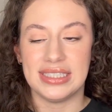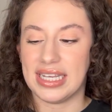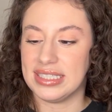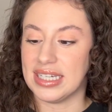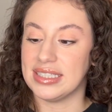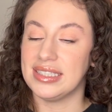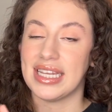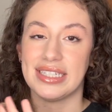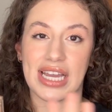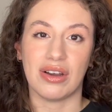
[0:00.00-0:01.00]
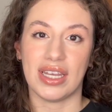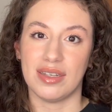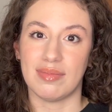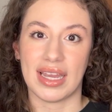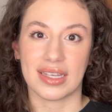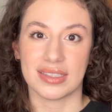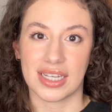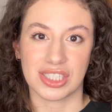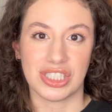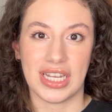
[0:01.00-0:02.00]
It does stand out in my
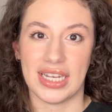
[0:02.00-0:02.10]
collection.